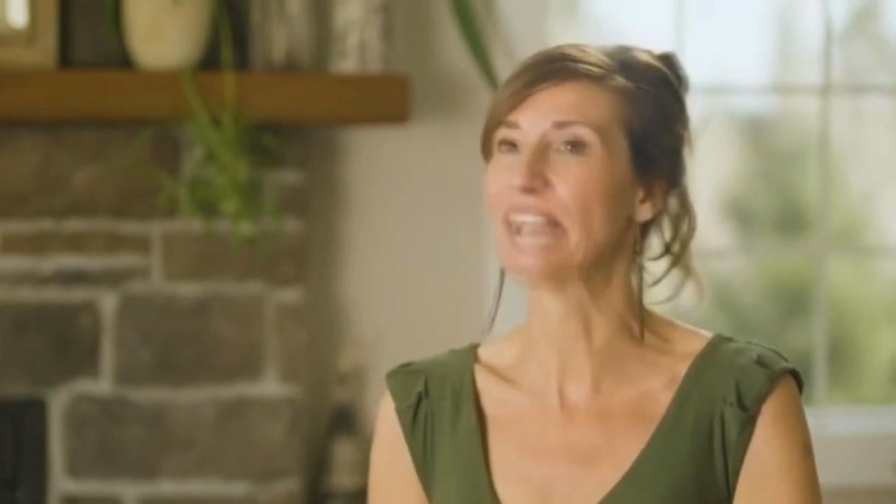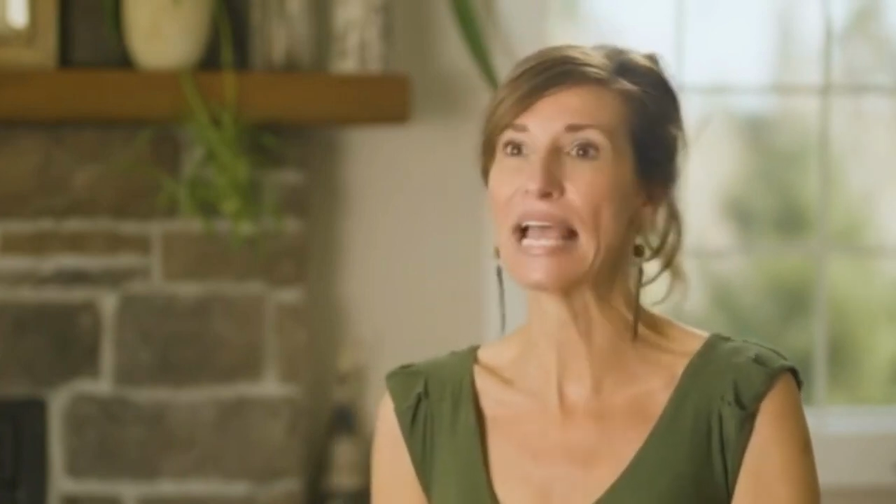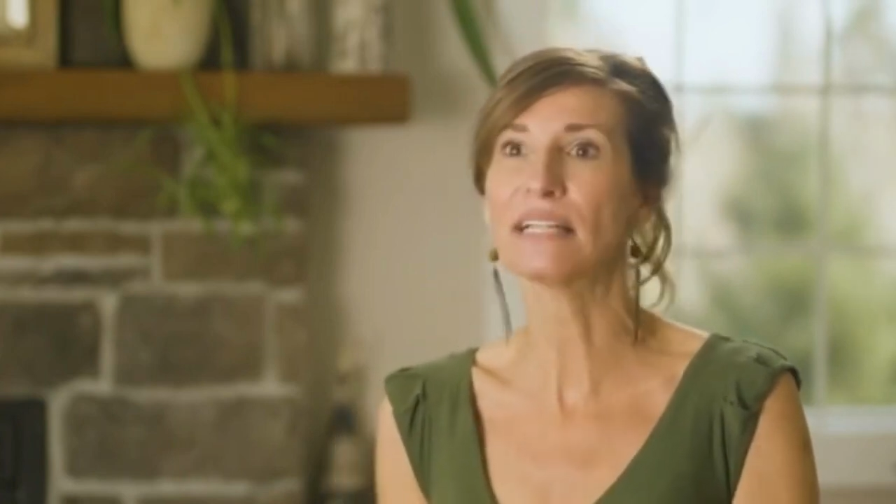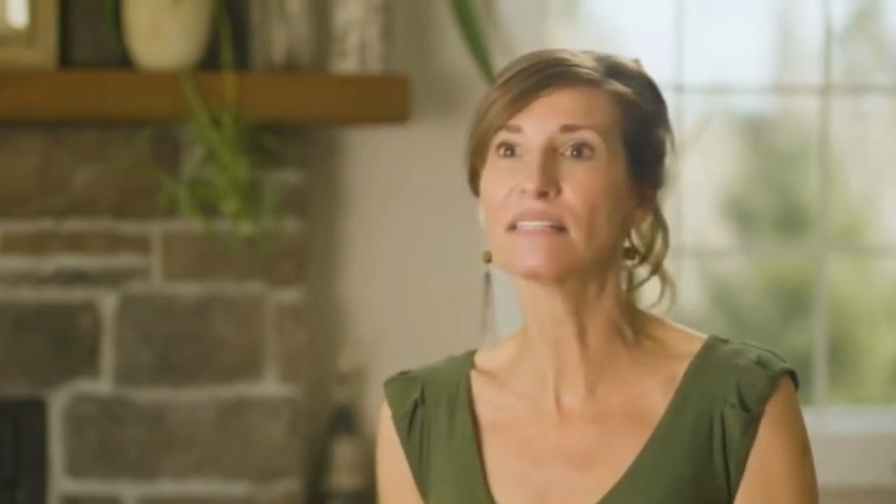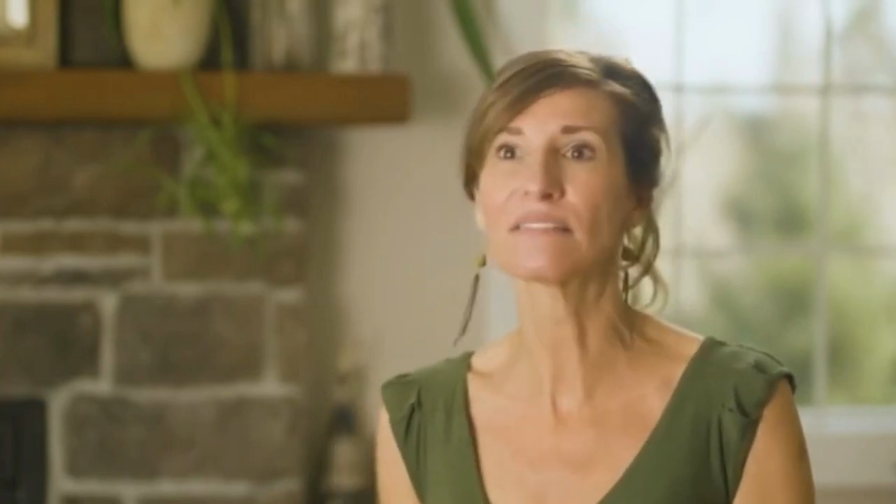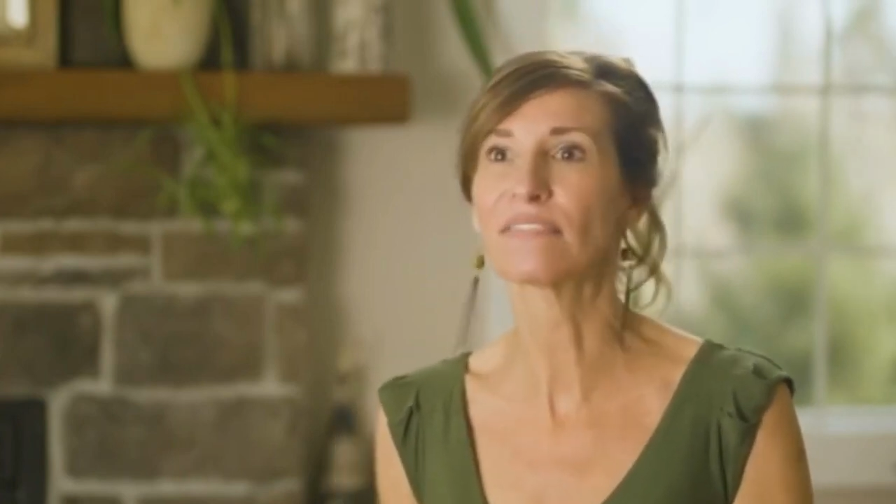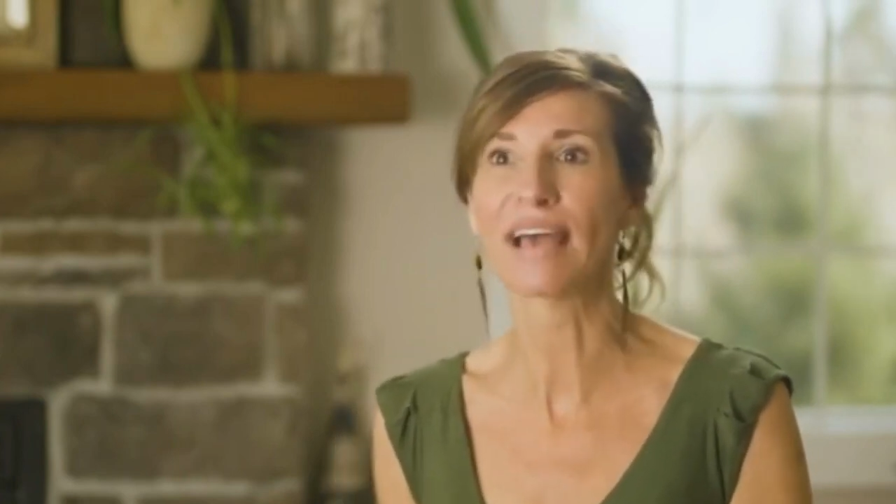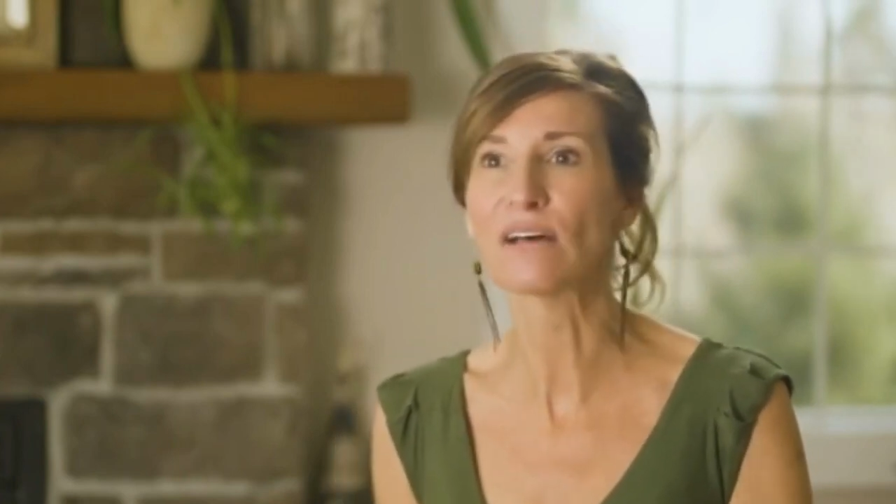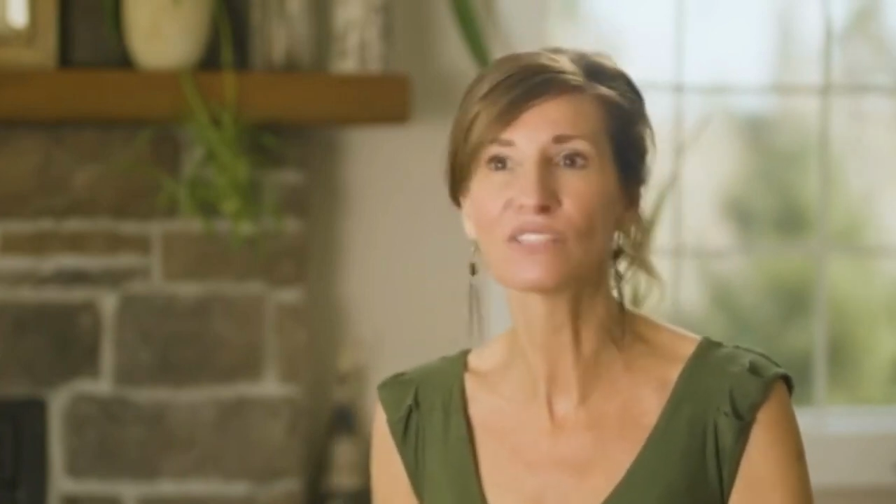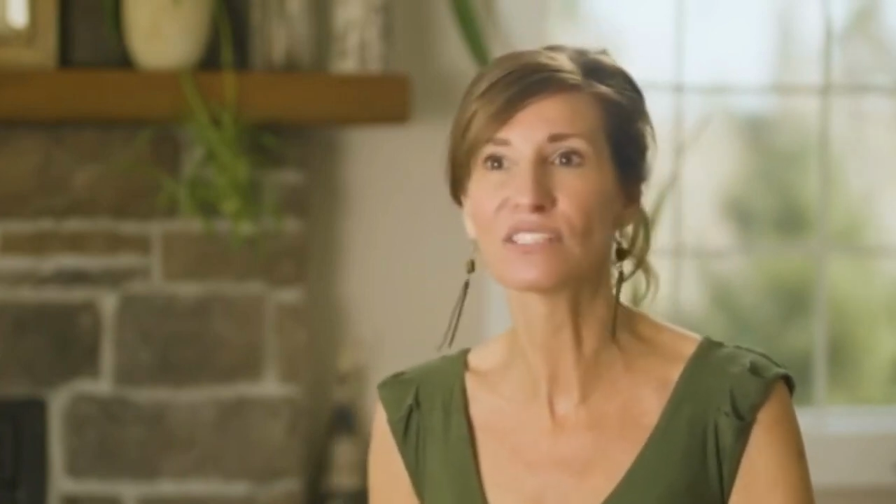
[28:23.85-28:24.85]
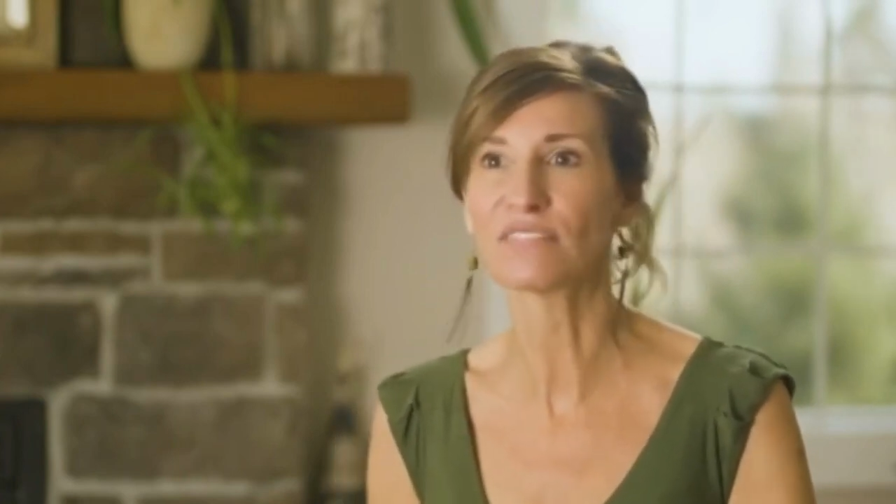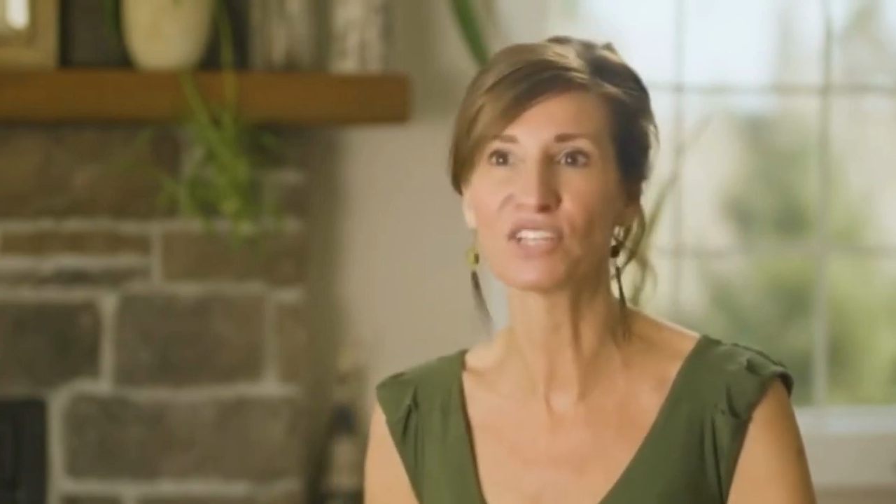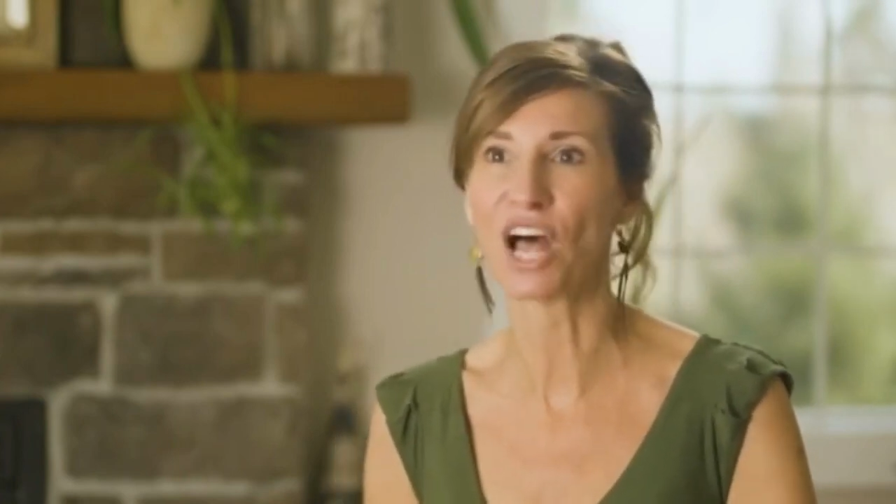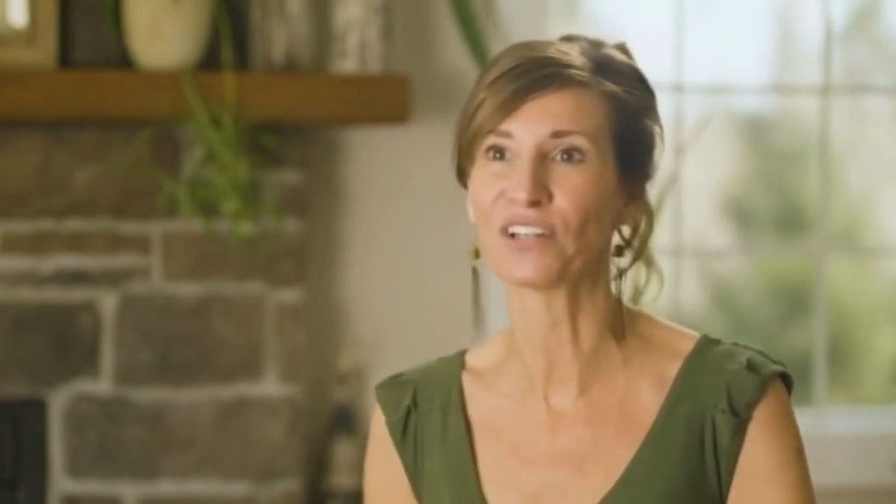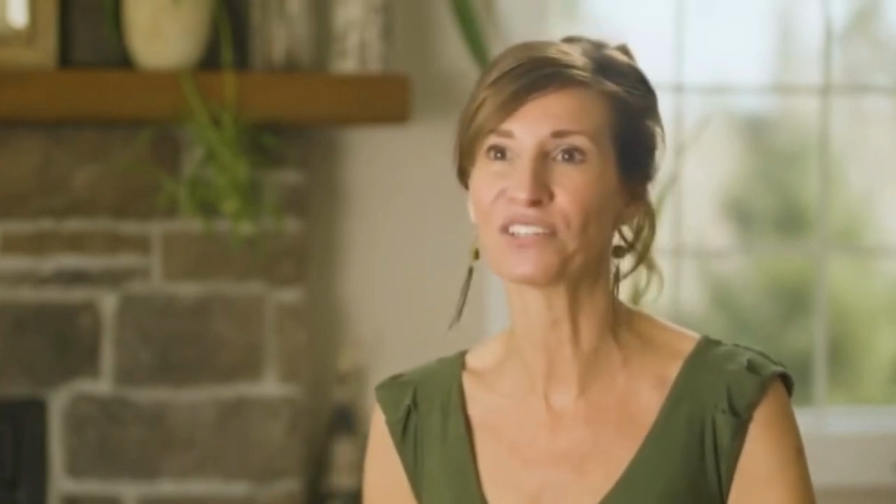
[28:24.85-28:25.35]
tens of thousands
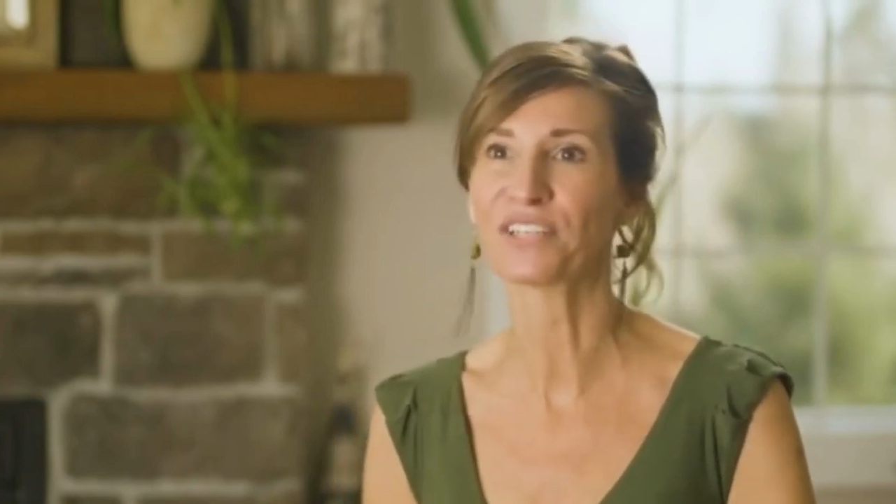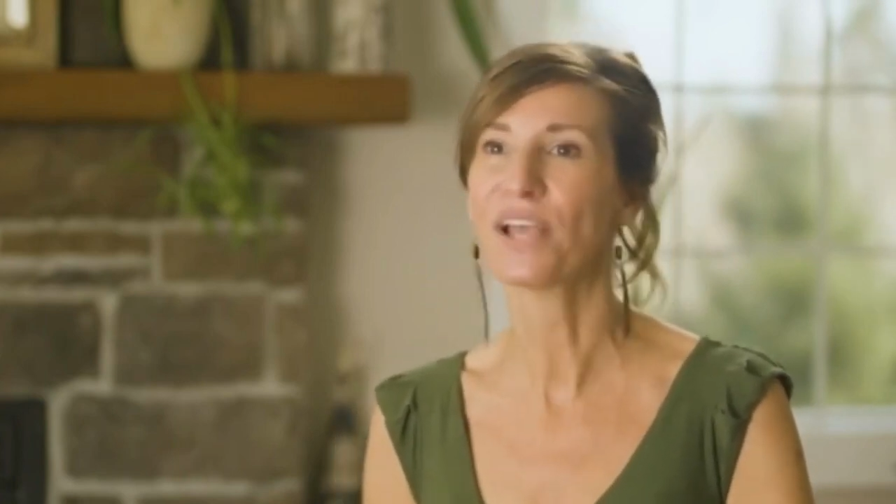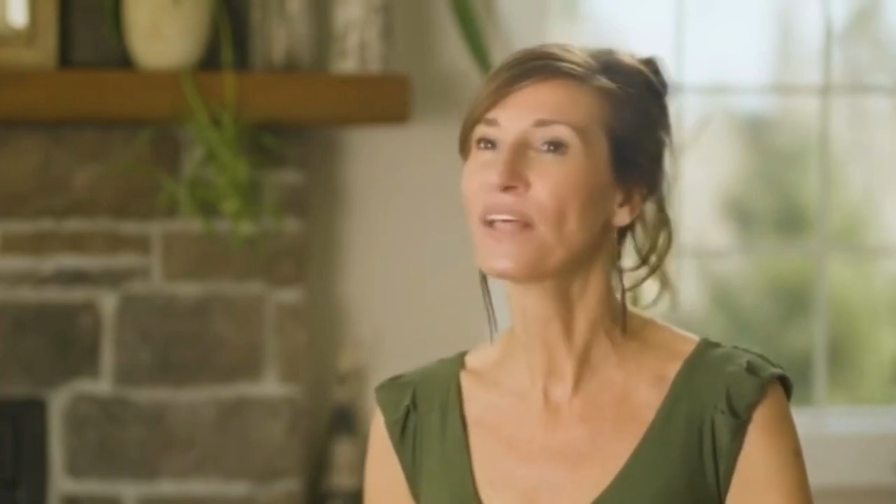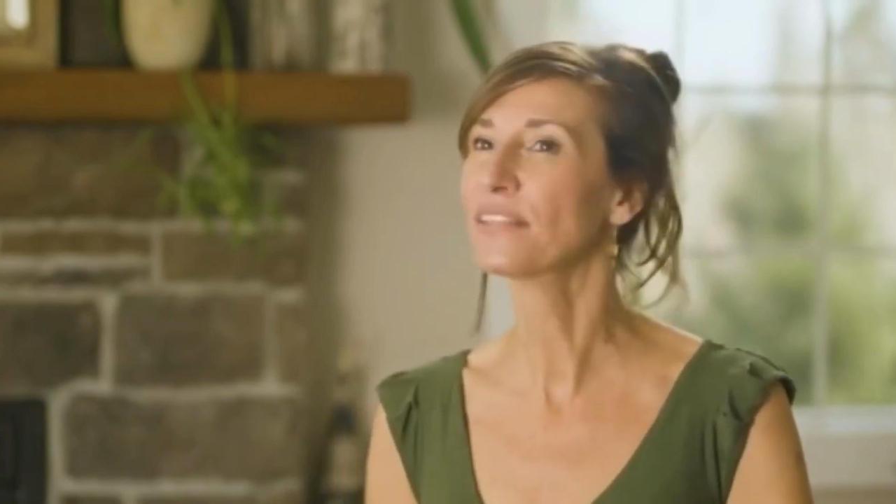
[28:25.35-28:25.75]
of dollars